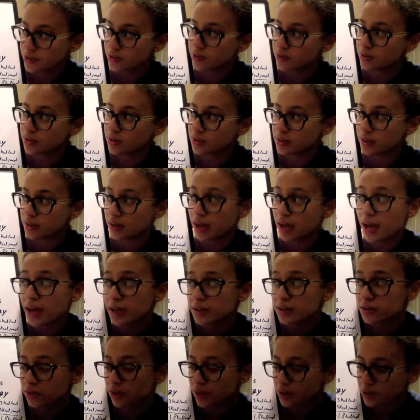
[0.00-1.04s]
So this is an
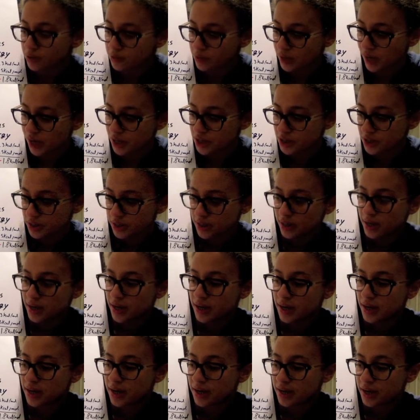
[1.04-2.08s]
exergonic reaction,
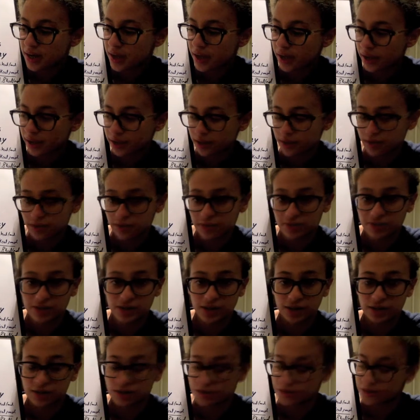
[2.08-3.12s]
negative
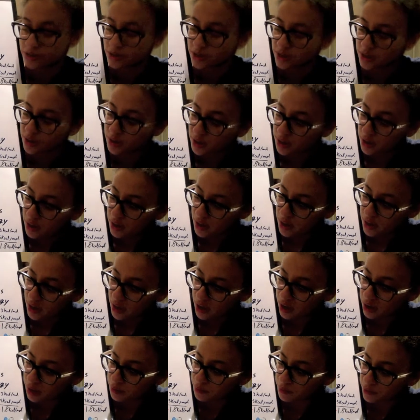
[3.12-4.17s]
delta G
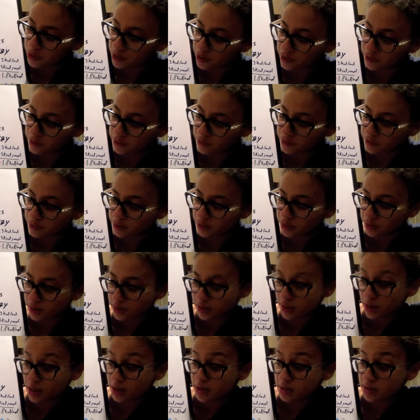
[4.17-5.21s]
of, in this
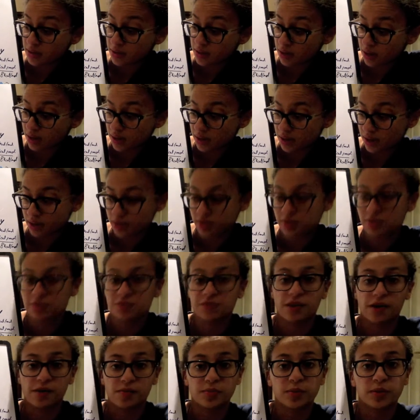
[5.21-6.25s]
case, negative
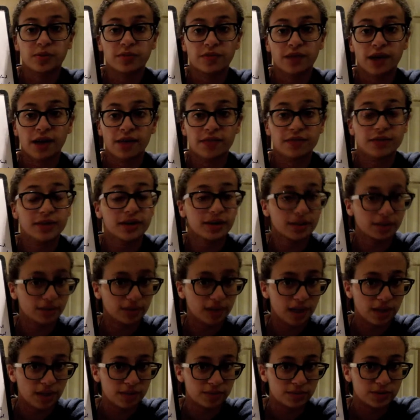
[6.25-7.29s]
5.5
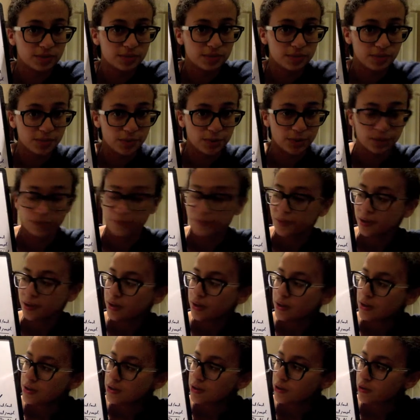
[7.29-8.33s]
kilocalories per mole.
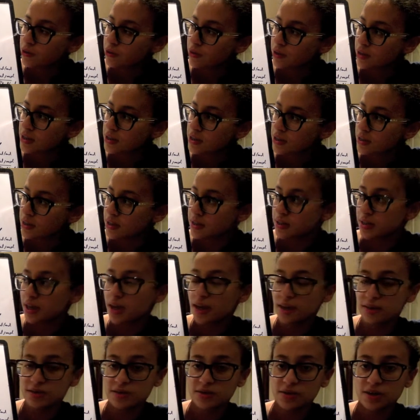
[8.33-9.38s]
So this is
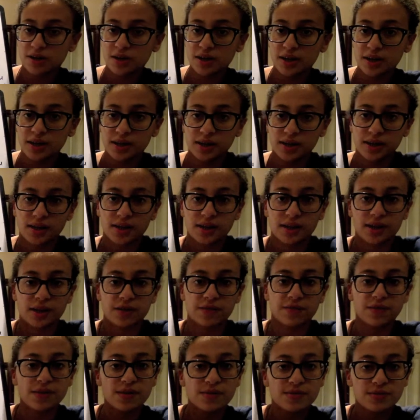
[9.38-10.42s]
exergonic,
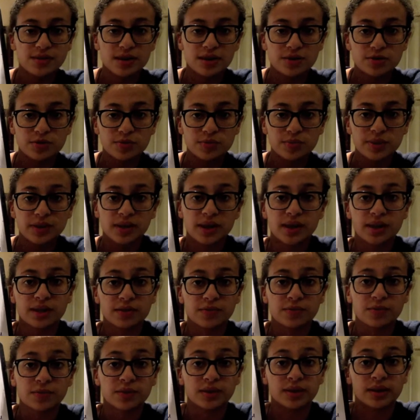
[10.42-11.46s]
it follows entropy, and
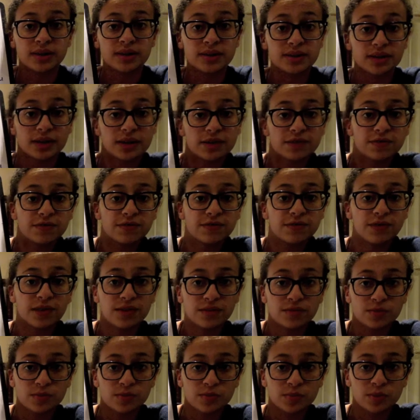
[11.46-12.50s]
therefore it is a
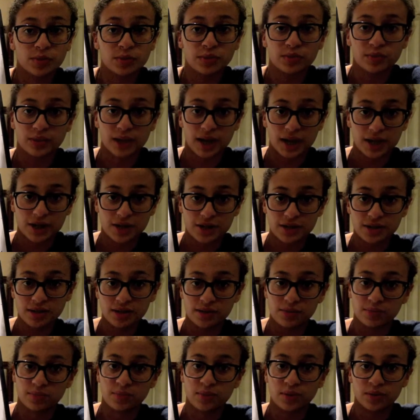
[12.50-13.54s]
favorable reaction.
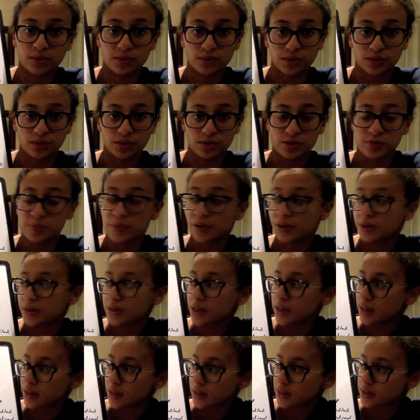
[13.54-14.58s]
It will occur
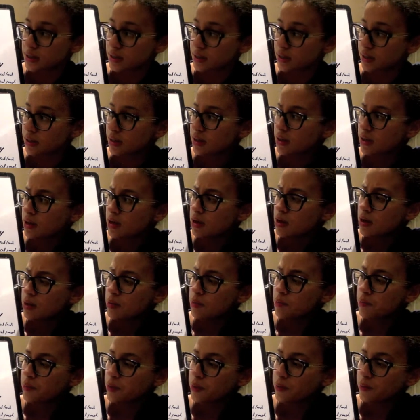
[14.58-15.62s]
spontaneously.
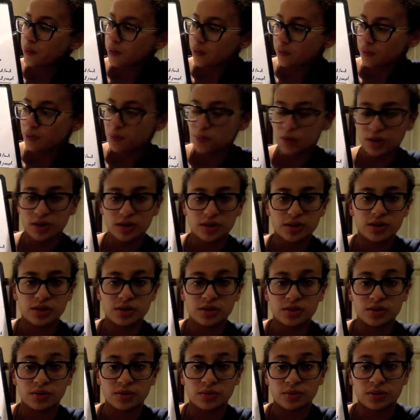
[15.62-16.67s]
But what if we wanted to
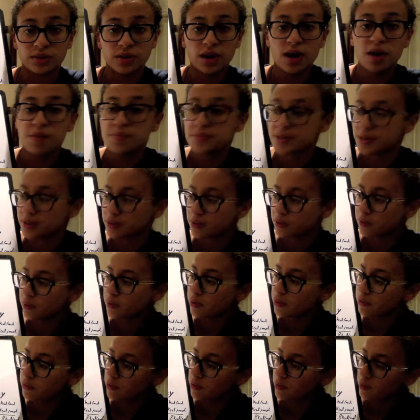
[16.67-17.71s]
do the opposite?
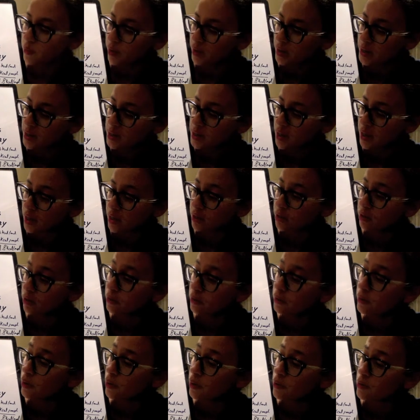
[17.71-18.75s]
What if we want to take
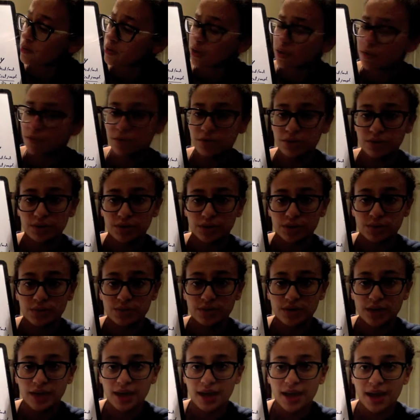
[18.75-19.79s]
glucose and fructose
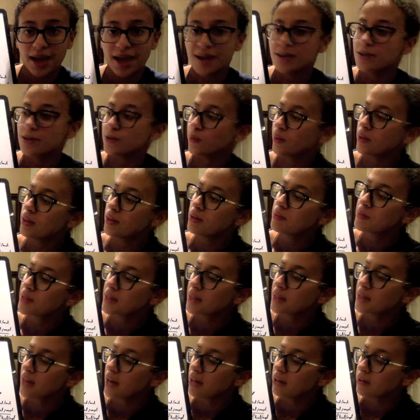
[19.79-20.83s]
and join them
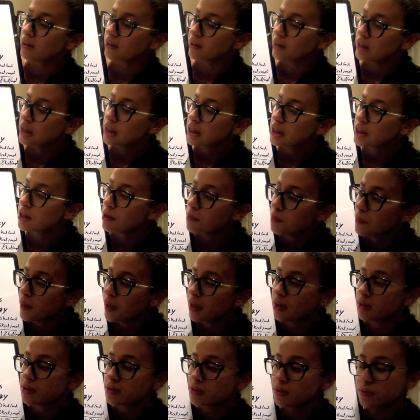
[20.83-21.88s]
together to
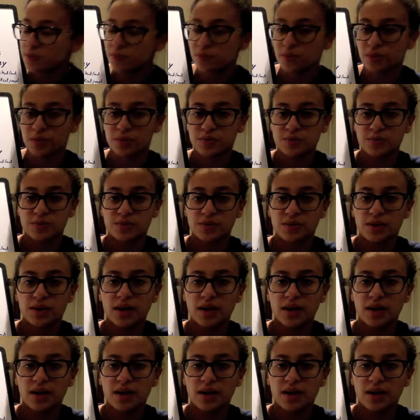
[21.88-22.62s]
make sucrose?